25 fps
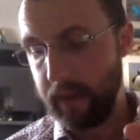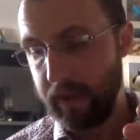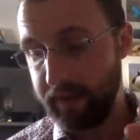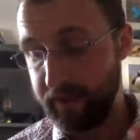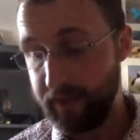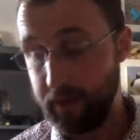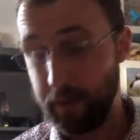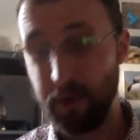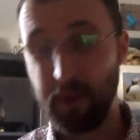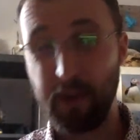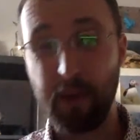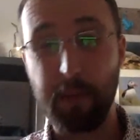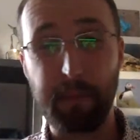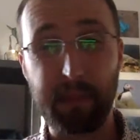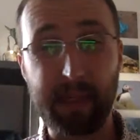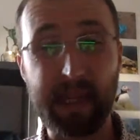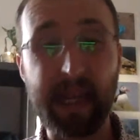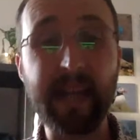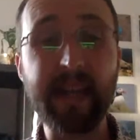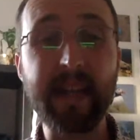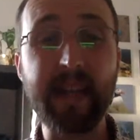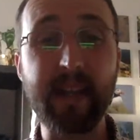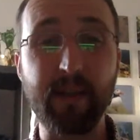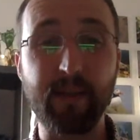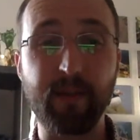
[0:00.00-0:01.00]
There was a
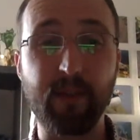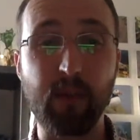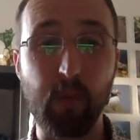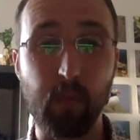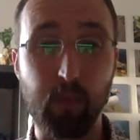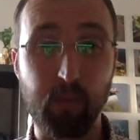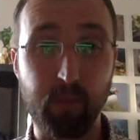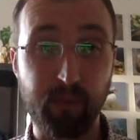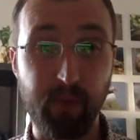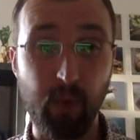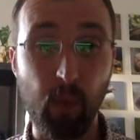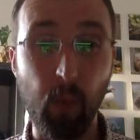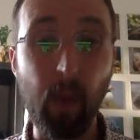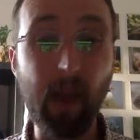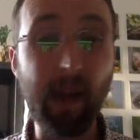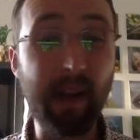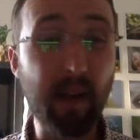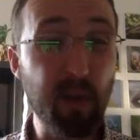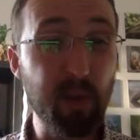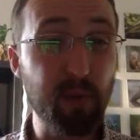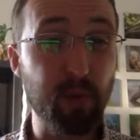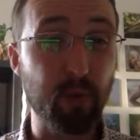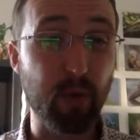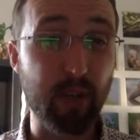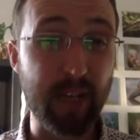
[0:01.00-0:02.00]
planning for well
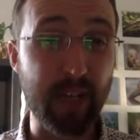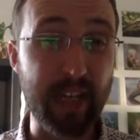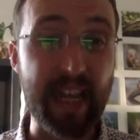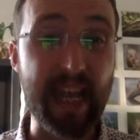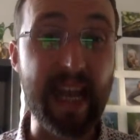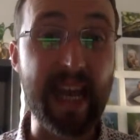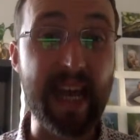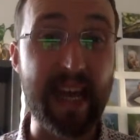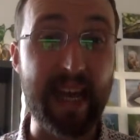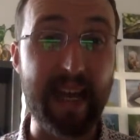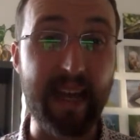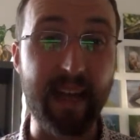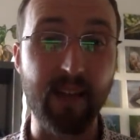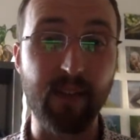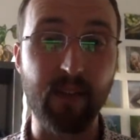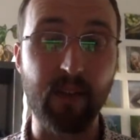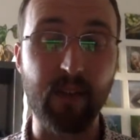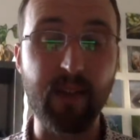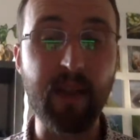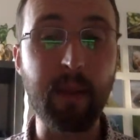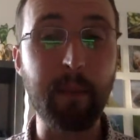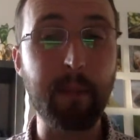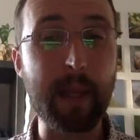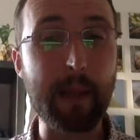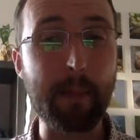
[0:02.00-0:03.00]
over a year. So I
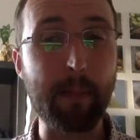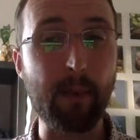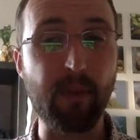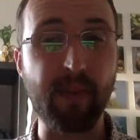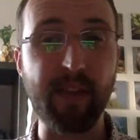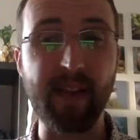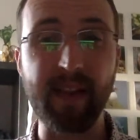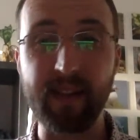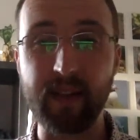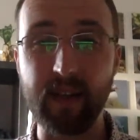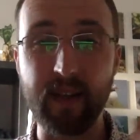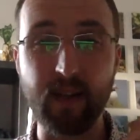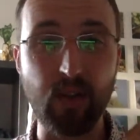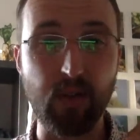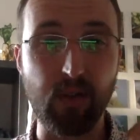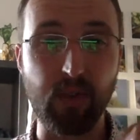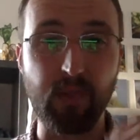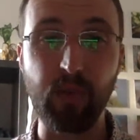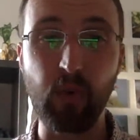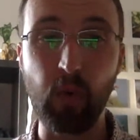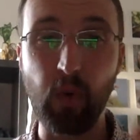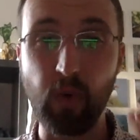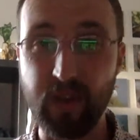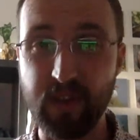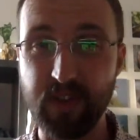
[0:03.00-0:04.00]
think people think that I just
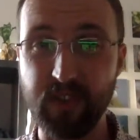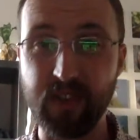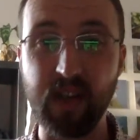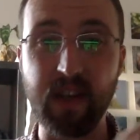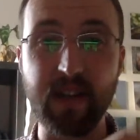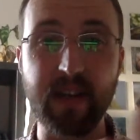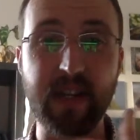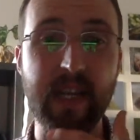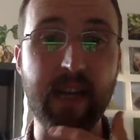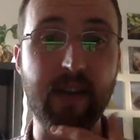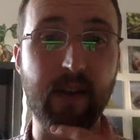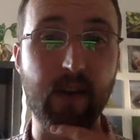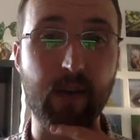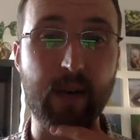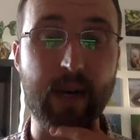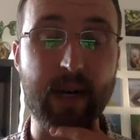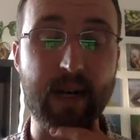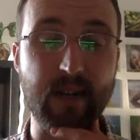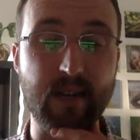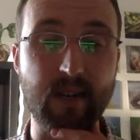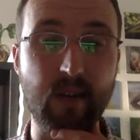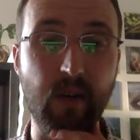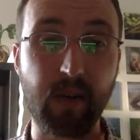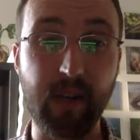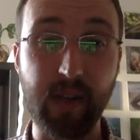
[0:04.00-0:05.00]
thought of this idea and
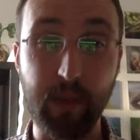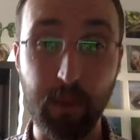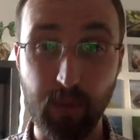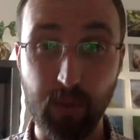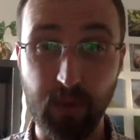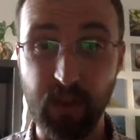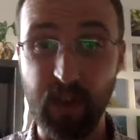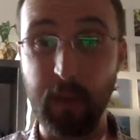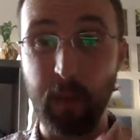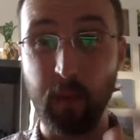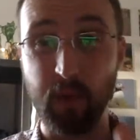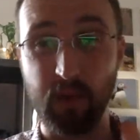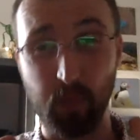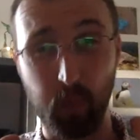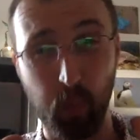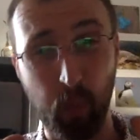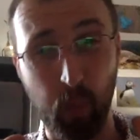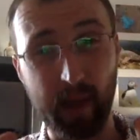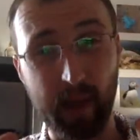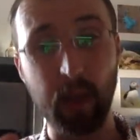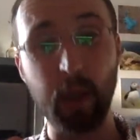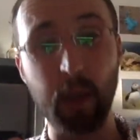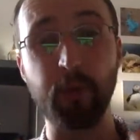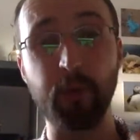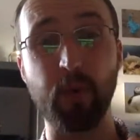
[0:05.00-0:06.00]
cracked on. It was
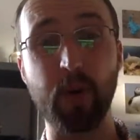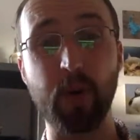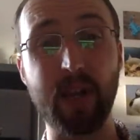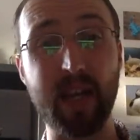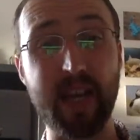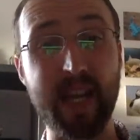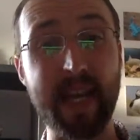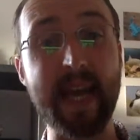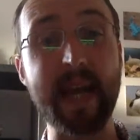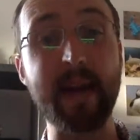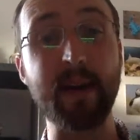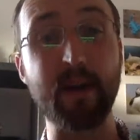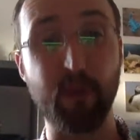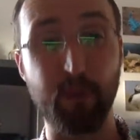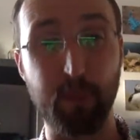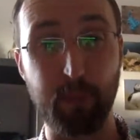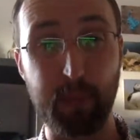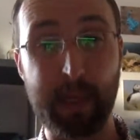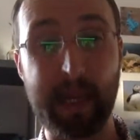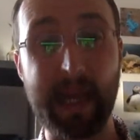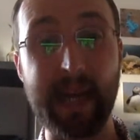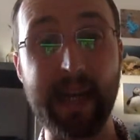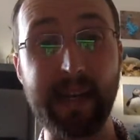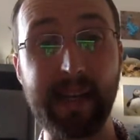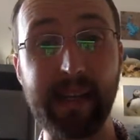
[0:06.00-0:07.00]
well over a year of
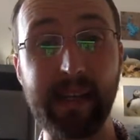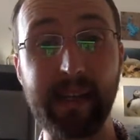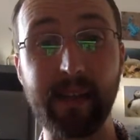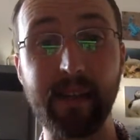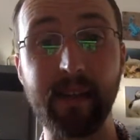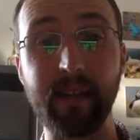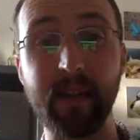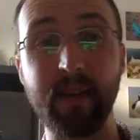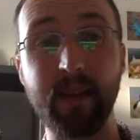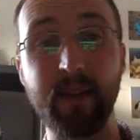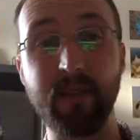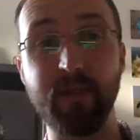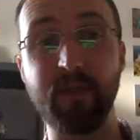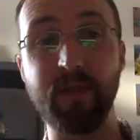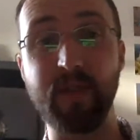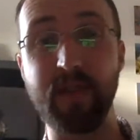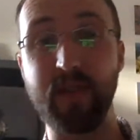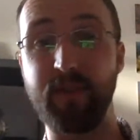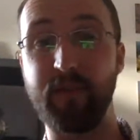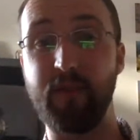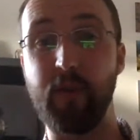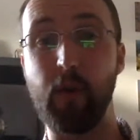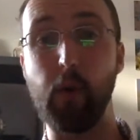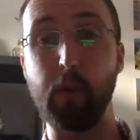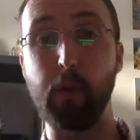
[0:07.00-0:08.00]
planning for the
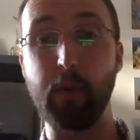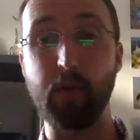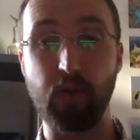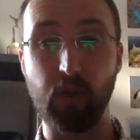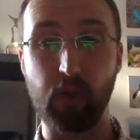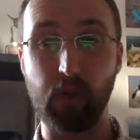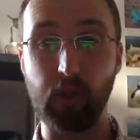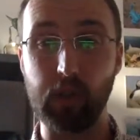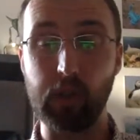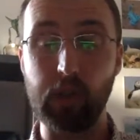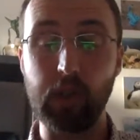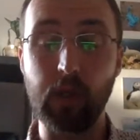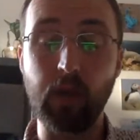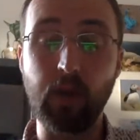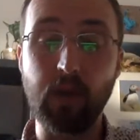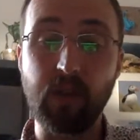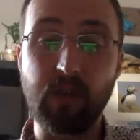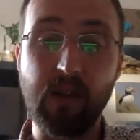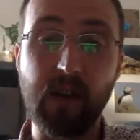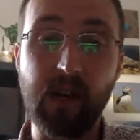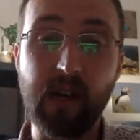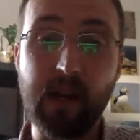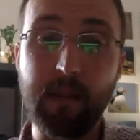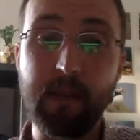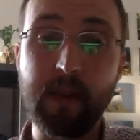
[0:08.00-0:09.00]
film. It took a long
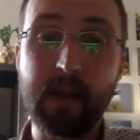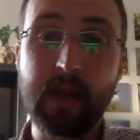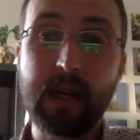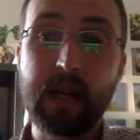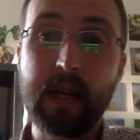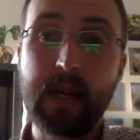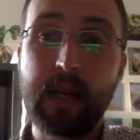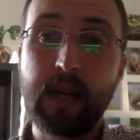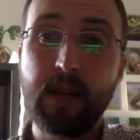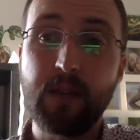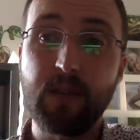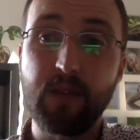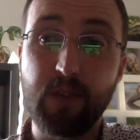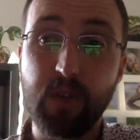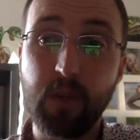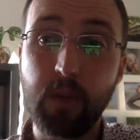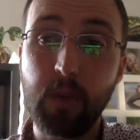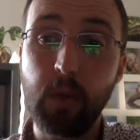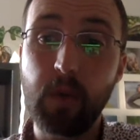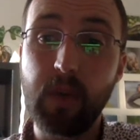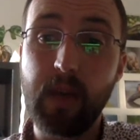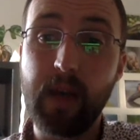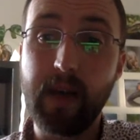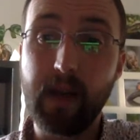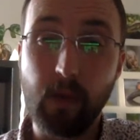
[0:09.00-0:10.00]
time to do
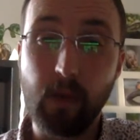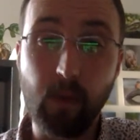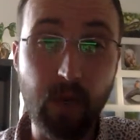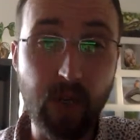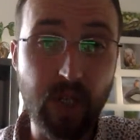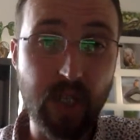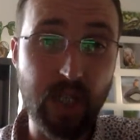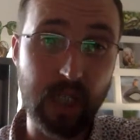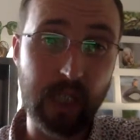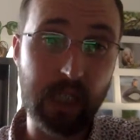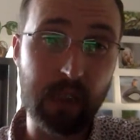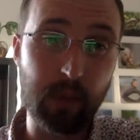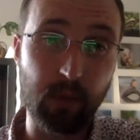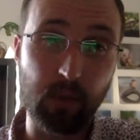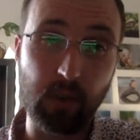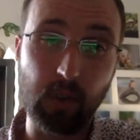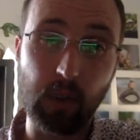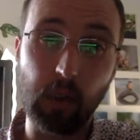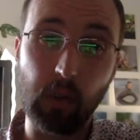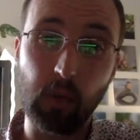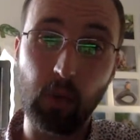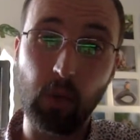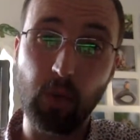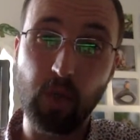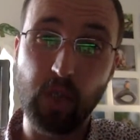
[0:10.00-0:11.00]
all that. And originally I was going to
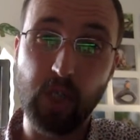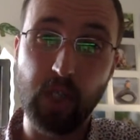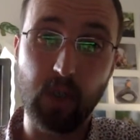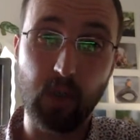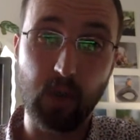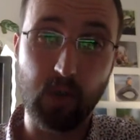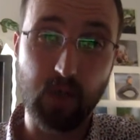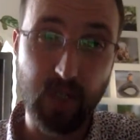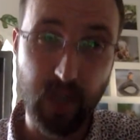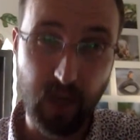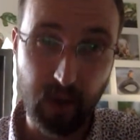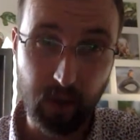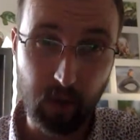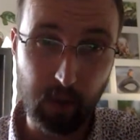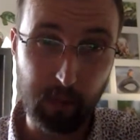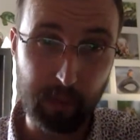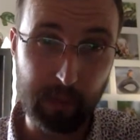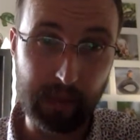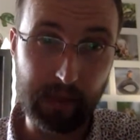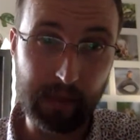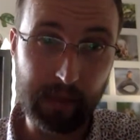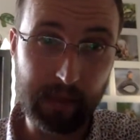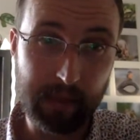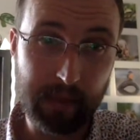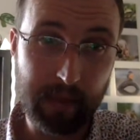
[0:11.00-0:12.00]
launch in
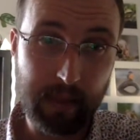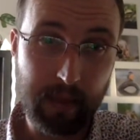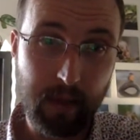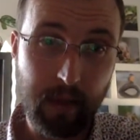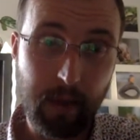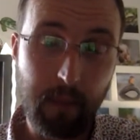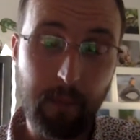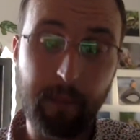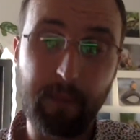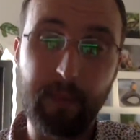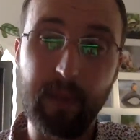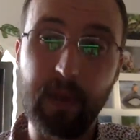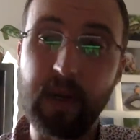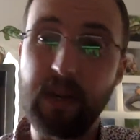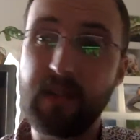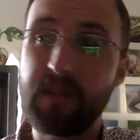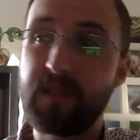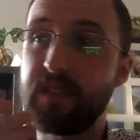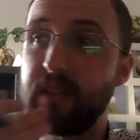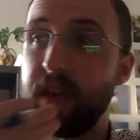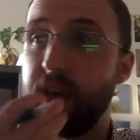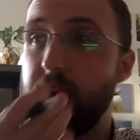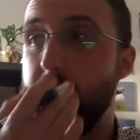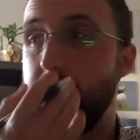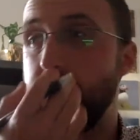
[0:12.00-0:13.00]
October, but
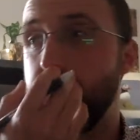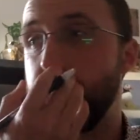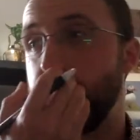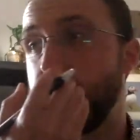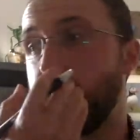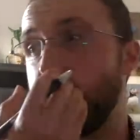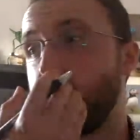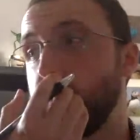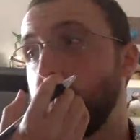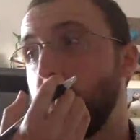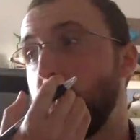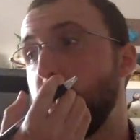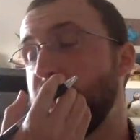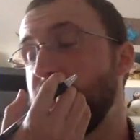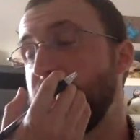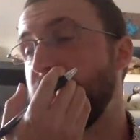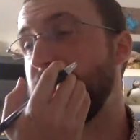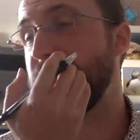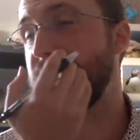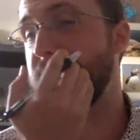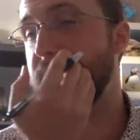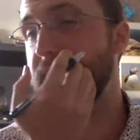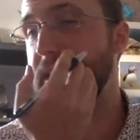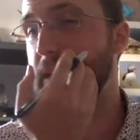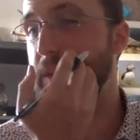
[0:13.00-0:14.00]
with
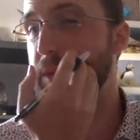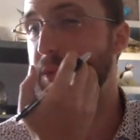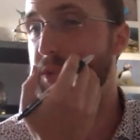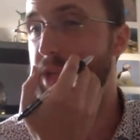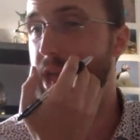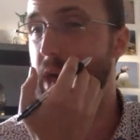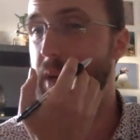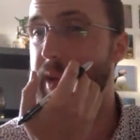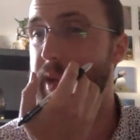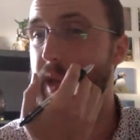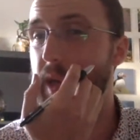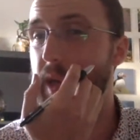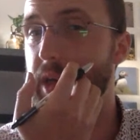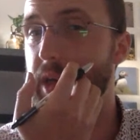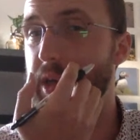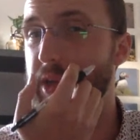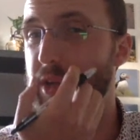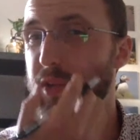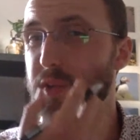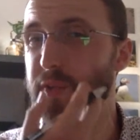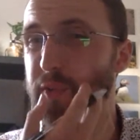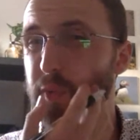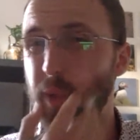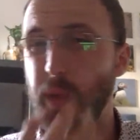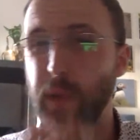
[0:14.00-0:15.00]
everything that was going
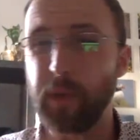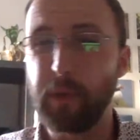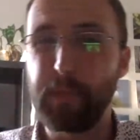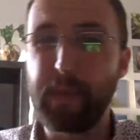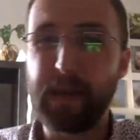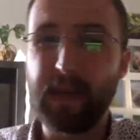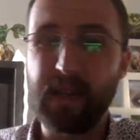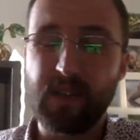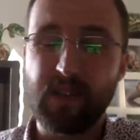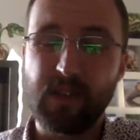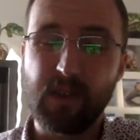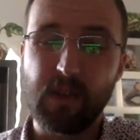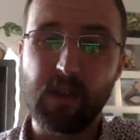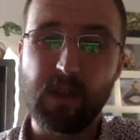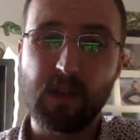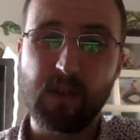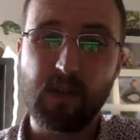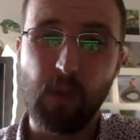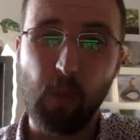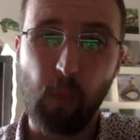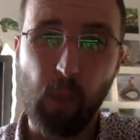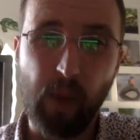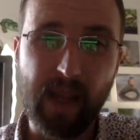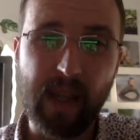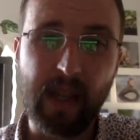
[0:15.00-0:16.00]
just thought it was better to
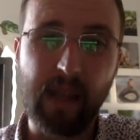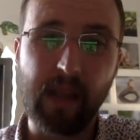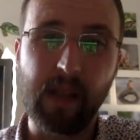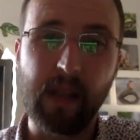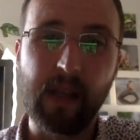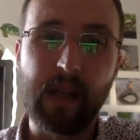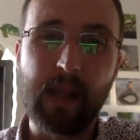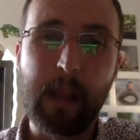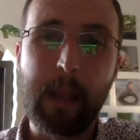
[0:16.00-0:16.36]
wait.